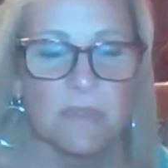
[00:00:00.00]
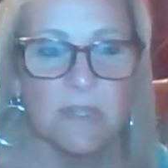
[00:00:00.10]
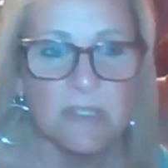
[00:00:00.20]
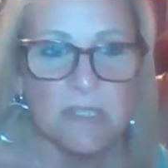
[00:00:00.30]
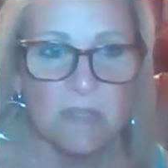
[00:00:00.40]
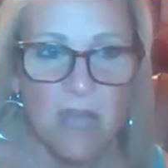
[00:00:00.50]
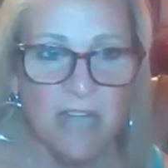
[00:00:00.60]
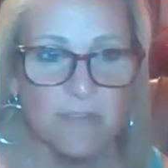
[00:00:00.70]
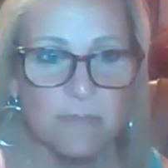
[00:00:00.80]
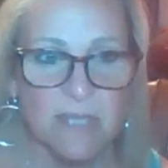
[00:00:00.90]
there's a
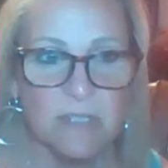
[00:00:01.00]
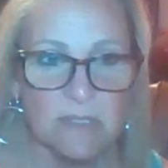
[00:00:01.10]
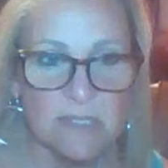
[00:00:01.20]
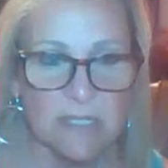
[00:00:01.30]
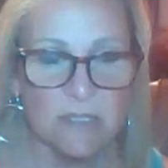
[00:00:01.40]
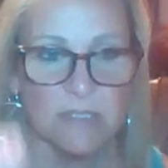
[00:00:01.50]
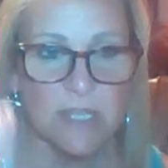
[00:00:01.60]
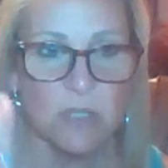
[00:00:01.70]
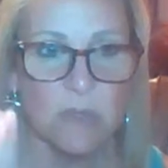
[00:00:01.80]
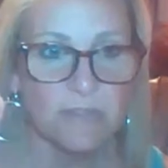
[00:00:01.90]
lot of mental skills
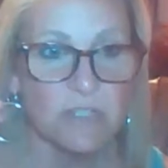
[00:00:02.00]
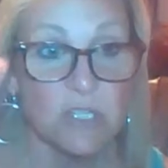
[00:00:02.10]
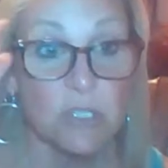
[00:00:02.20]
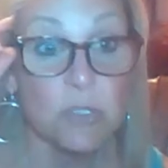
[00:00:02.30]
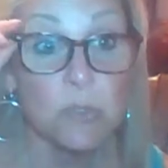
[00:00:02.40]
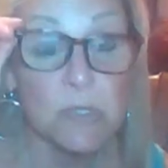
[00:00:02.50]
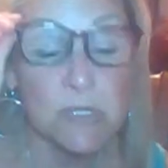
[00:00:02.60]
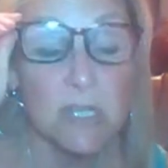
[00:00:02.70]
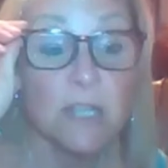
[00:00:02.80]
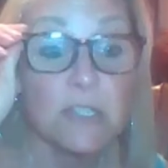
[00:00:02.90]
that you have to
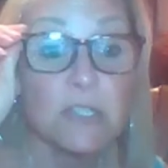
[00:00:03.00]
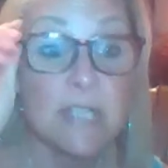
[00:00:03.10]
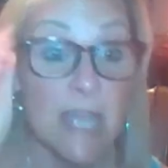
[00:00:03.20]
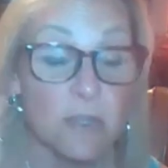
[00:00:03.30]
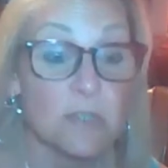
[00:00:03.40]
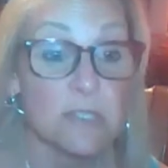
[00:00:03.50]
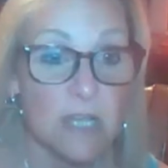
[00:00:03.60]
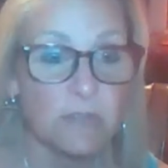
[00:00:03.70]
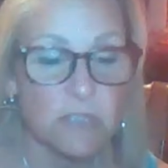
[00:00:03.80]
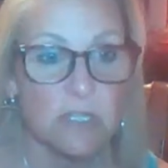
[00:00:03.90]
use to get
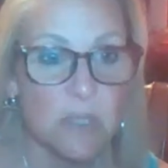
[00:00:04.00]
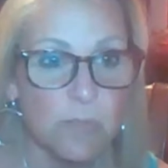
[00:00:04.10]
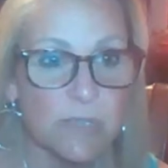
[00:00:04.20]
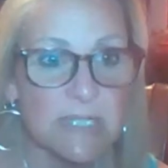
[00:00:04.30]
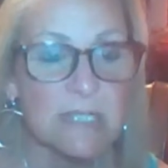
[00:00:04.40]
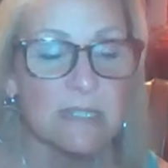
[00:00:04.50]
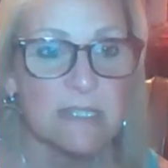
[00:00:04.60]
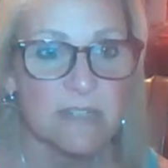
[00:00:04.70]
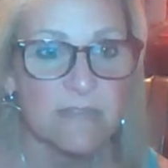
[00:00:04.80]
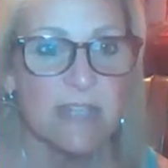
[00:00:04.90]
yourself to complete
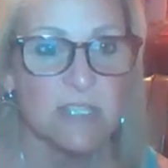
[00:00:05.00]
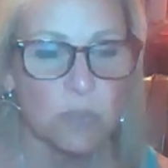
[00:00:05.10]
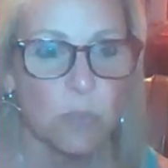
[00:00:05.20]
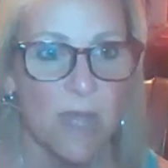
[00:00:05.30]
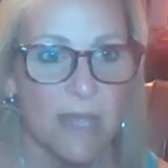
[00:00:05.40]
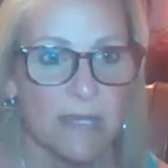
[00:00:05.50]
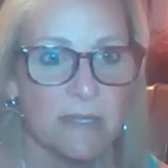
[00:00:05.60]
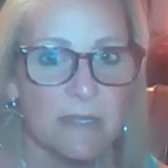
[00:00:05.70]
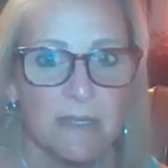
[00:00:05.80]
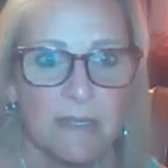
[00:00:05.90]
these events
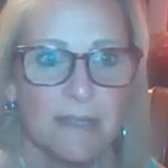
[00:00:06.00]
when,